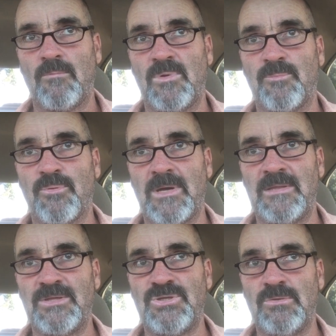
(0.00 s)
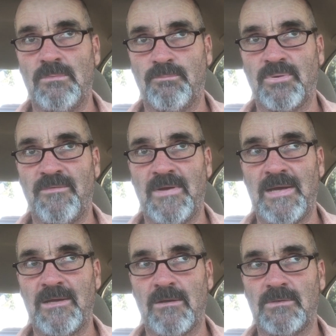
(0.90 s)
We pray that you
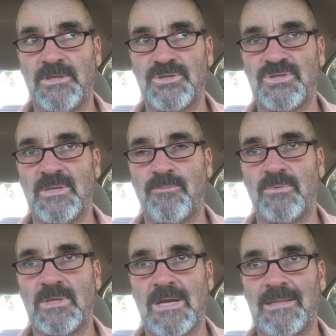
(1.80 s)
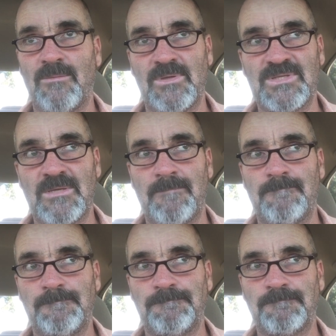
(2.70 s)
provide our leadership with godly wisdom.
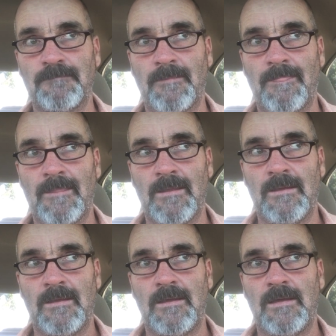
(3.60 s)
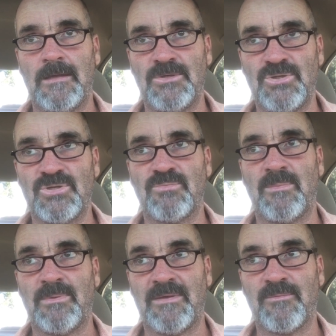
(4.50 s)
And as usual,
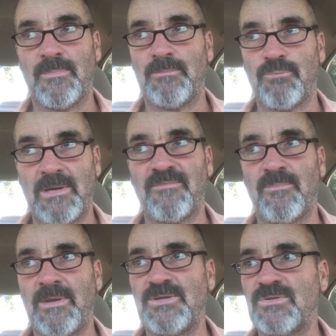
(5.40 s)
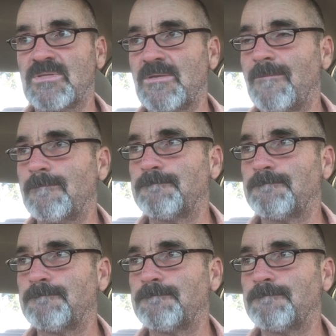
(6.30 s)
we pray for patience.